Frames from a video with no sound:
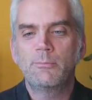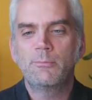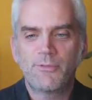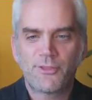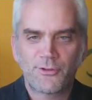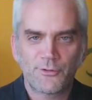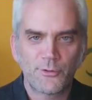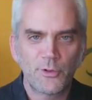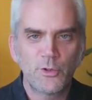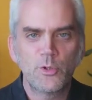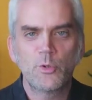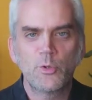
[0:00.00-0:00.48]

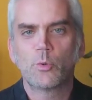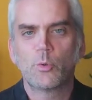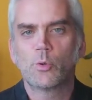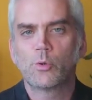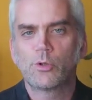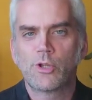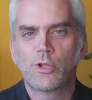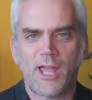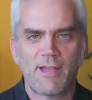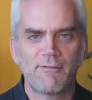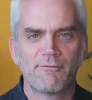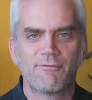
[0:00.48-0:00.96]
through
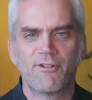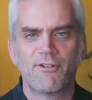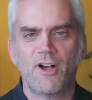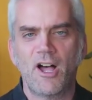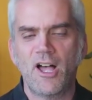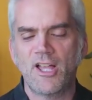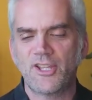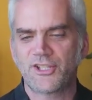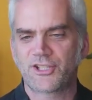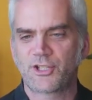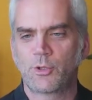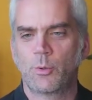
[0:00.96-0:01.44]
all that
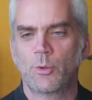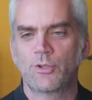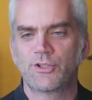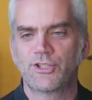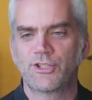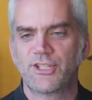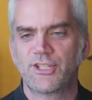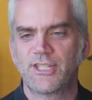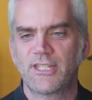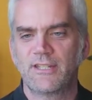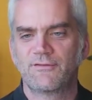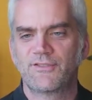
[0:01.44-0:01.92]
vast
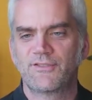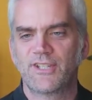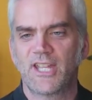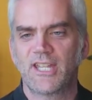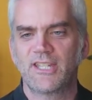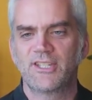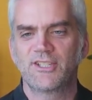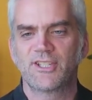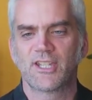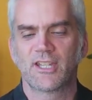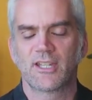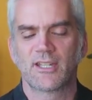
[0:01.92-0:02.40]
quantity of
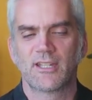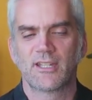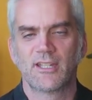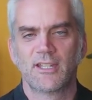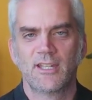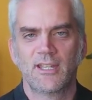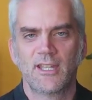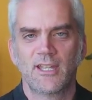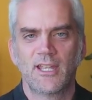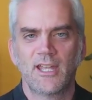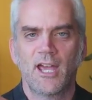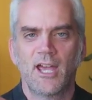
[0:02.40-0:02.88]
data
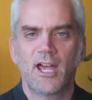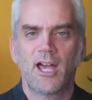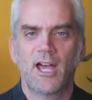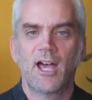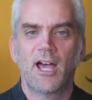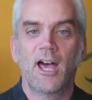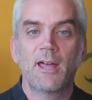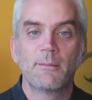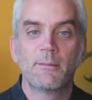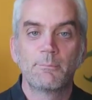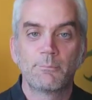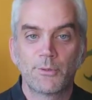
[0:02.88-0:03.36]

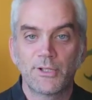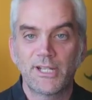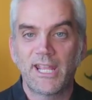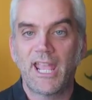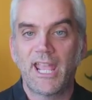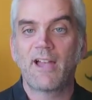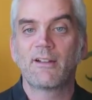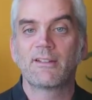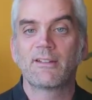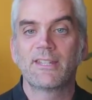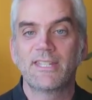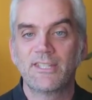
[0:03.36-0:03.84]
and
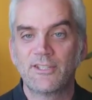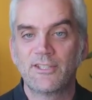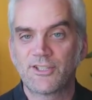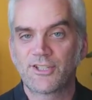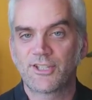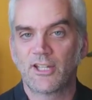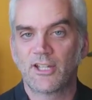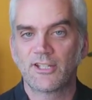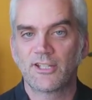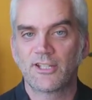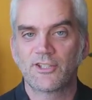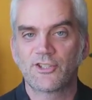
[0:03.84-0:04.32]
bring out
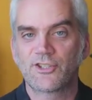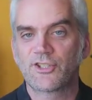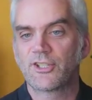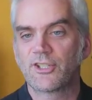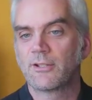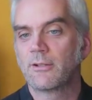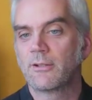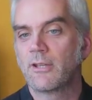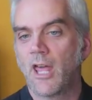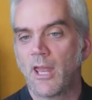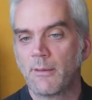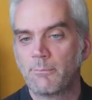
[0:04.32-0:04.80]
insights
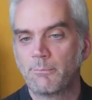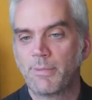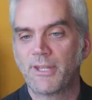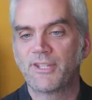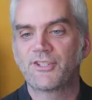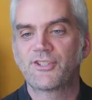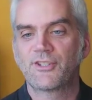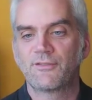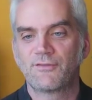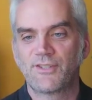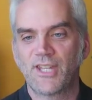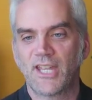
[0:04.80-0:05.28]
and
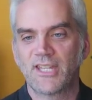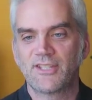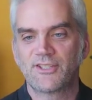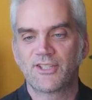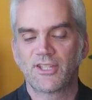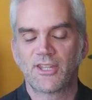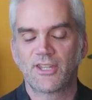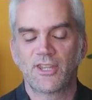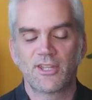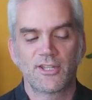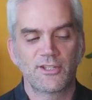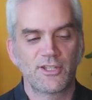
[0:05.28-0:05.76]
bits of
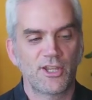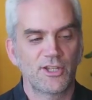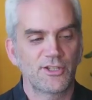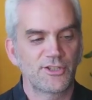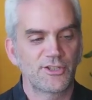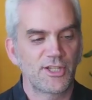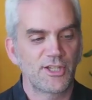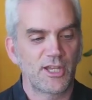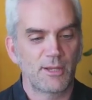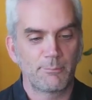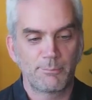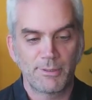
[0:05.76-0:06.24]
data
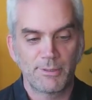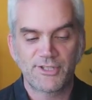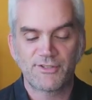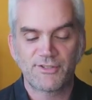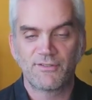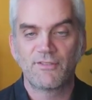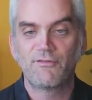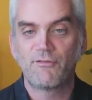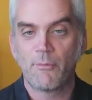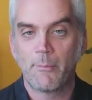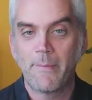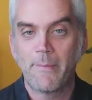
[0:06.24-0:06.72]
that bits
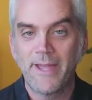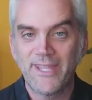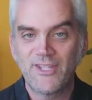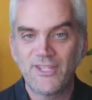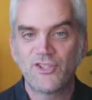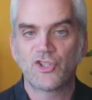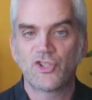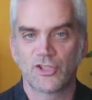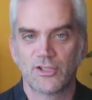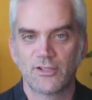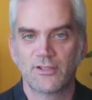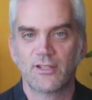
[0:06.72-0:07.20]
of
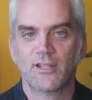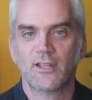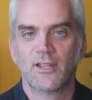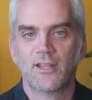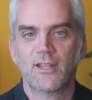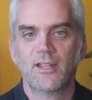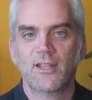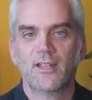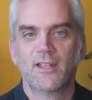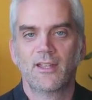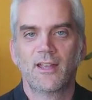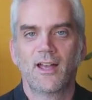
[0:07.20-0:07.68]
information
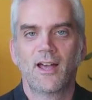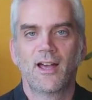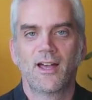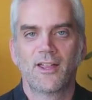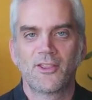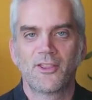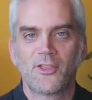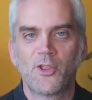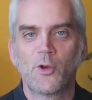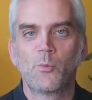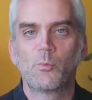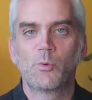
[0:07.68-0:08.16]

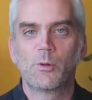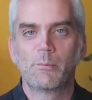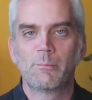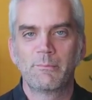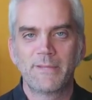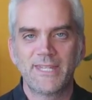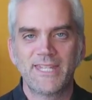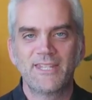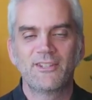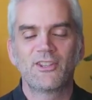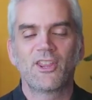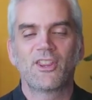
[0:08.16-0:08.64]
that will
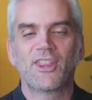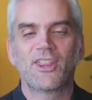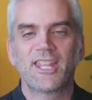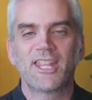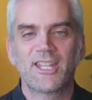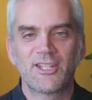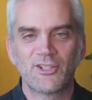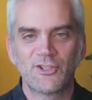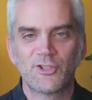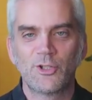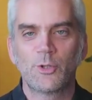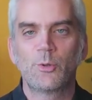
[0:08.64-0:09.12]
mean that
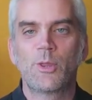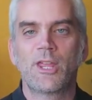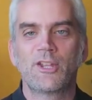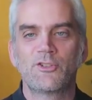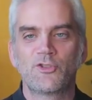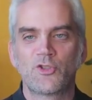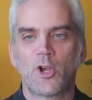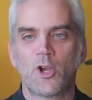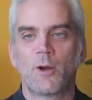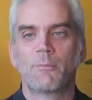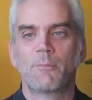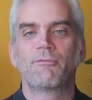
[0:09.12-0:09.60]
they can do their
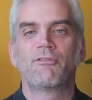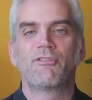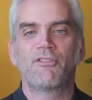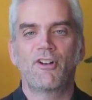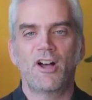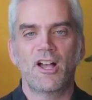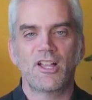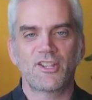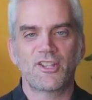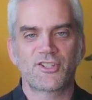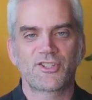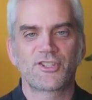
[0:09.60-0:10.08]
job
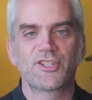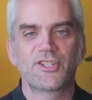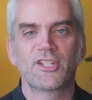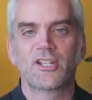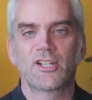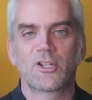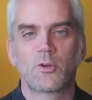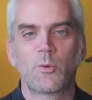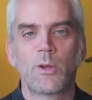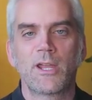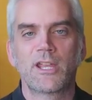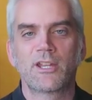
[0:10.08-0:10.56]

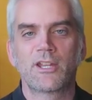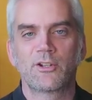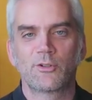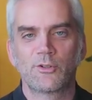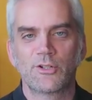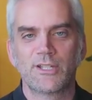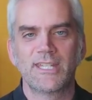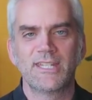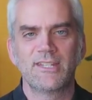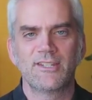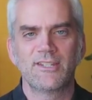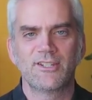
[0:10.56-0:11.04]
faster, quicker,
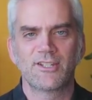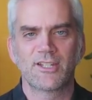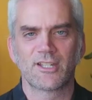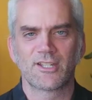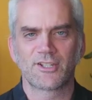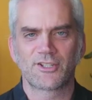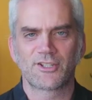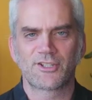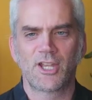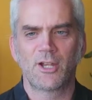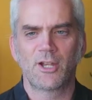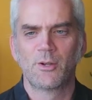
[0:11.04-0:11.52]
and
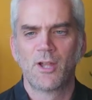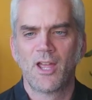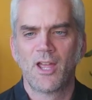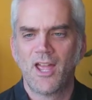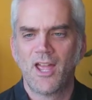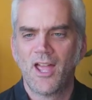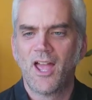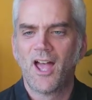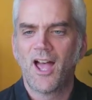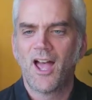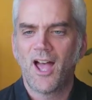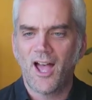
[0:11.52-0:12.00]
easier. So
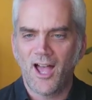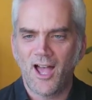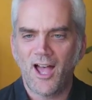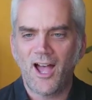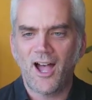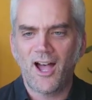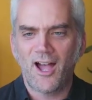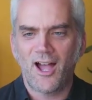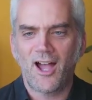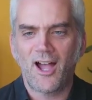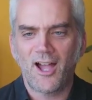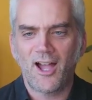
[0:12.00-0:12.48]

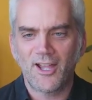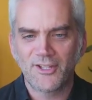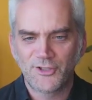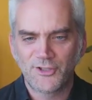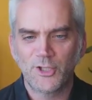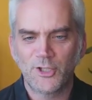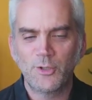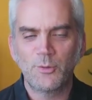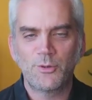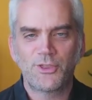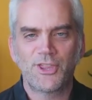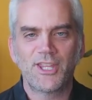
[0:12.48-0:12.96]
I
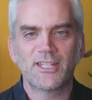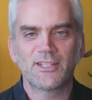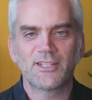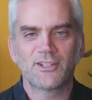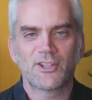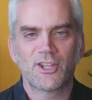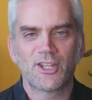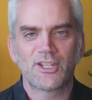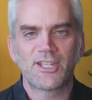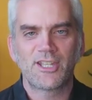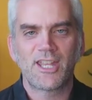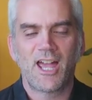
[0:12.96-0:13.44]
do
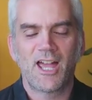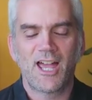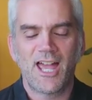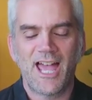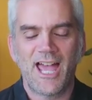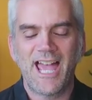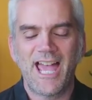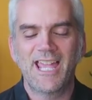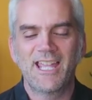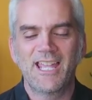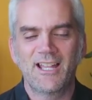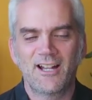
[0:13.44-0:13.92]
think that
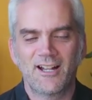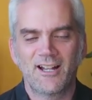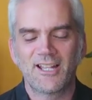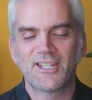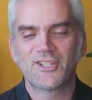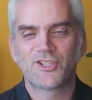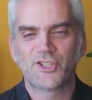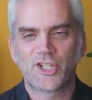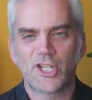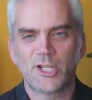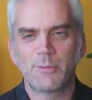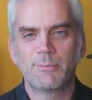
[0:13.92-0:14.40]
AI
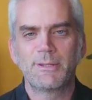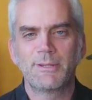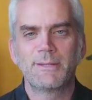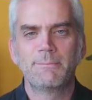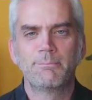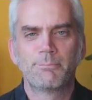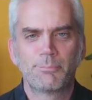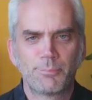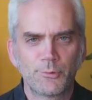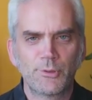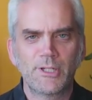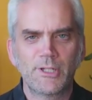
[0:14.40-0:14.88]
is going to
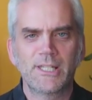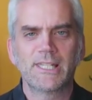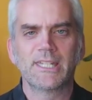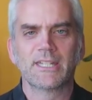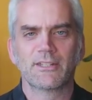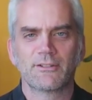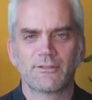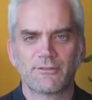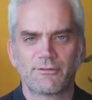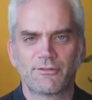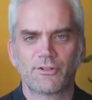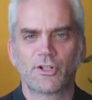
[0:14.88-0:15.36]
be
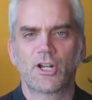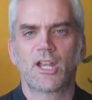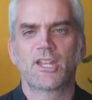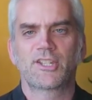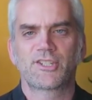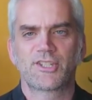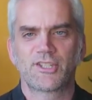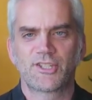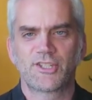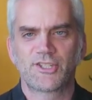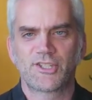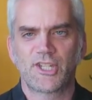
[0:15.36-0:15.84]
brilliant for
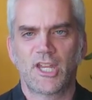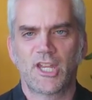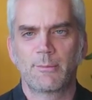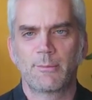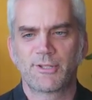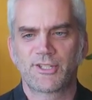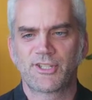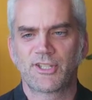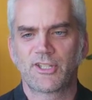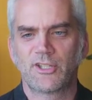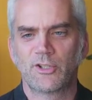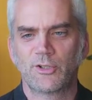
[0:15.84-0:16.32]
us as
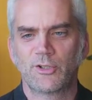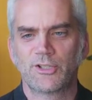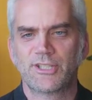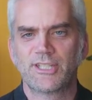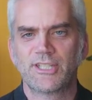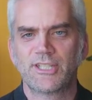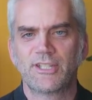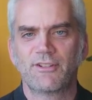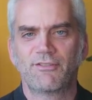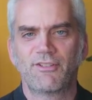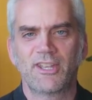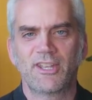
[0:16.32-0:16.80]

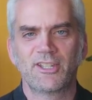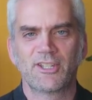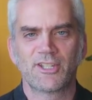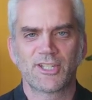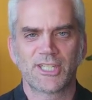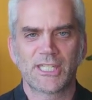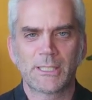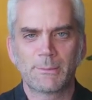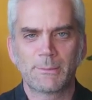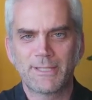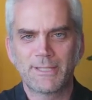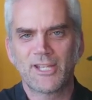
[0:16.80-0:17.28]
cybersecurity
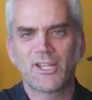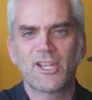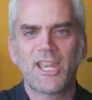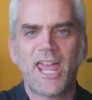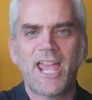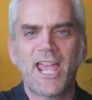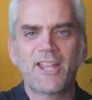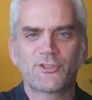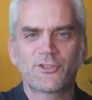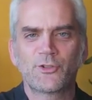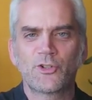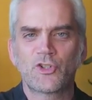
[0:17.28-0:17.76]
defenders. It'll be an
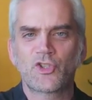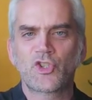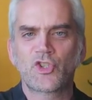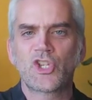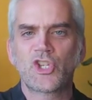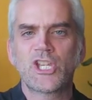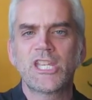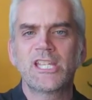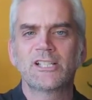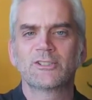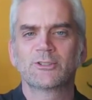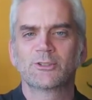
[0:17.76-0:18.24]
extra
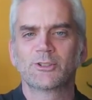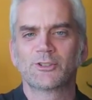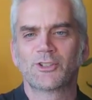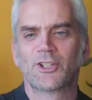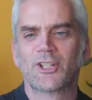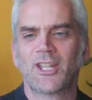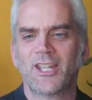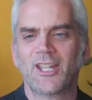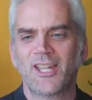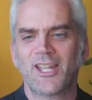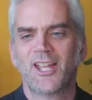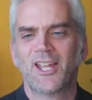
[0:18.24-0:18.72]

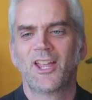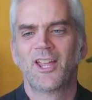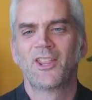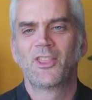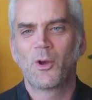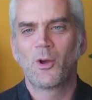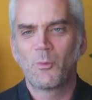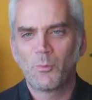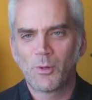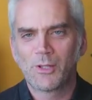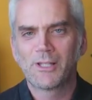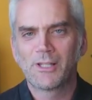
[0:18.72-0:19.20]
shield
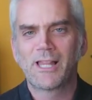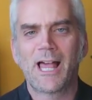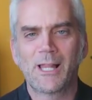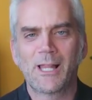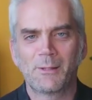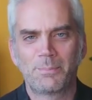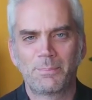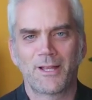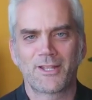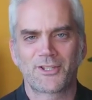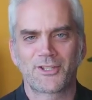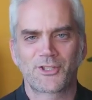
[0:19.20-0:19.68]
that will
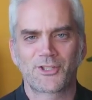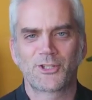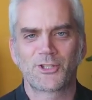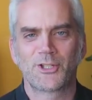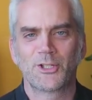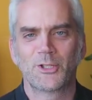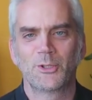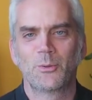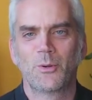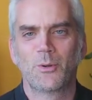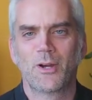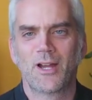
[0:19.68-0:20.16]
help us
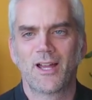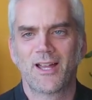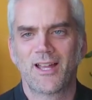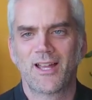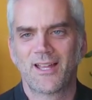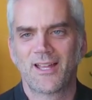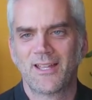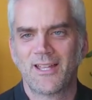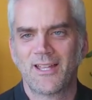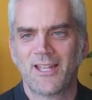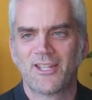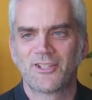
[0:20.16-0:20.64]

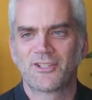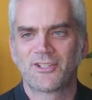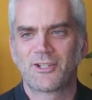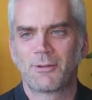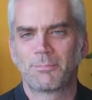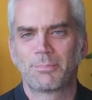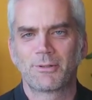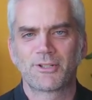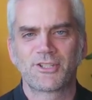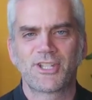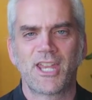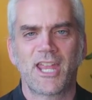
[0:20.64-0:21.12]
to
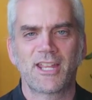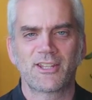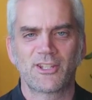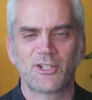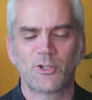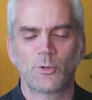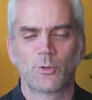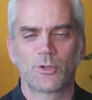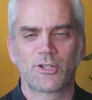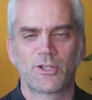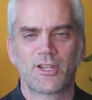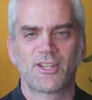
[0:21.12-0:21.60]
protect
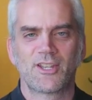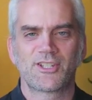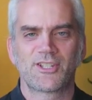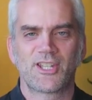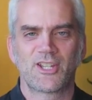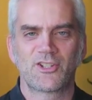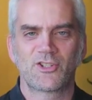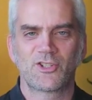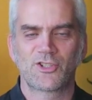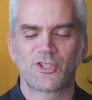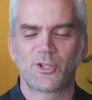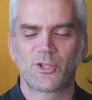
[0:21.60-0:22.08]
the
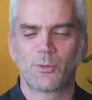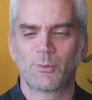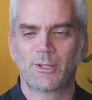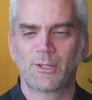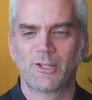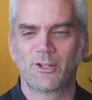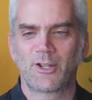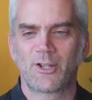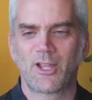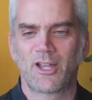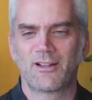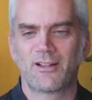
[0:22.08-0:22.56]
organizations that we
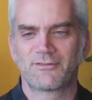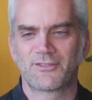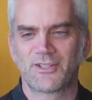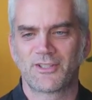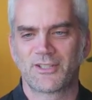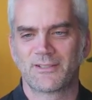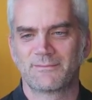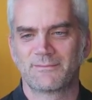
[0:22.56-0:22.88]
look after.